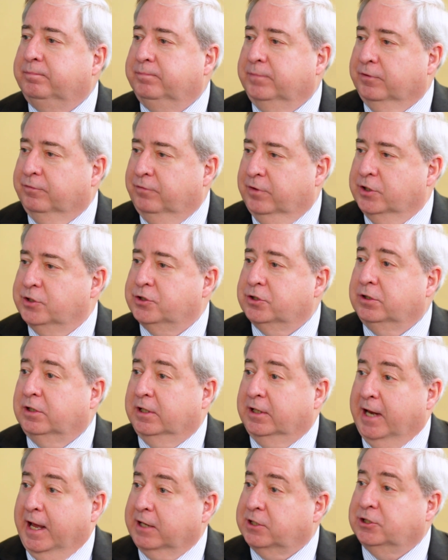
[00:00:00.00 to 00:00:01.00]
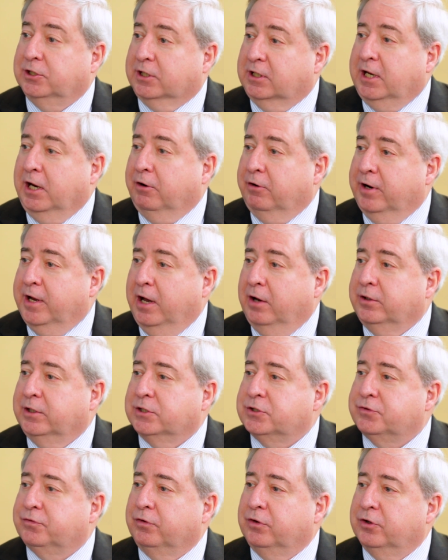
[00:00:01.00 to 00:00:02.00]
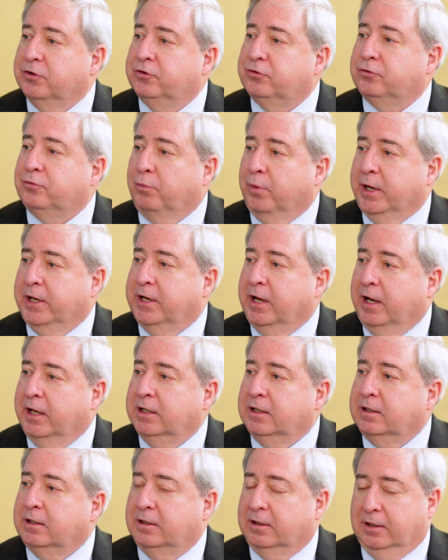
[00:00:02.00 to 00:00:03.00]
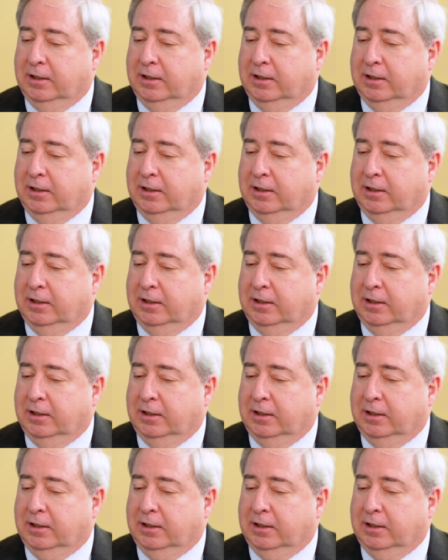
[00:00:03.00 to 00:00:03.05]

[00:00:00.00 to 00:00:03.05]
envision and actually carry out its first rate hike.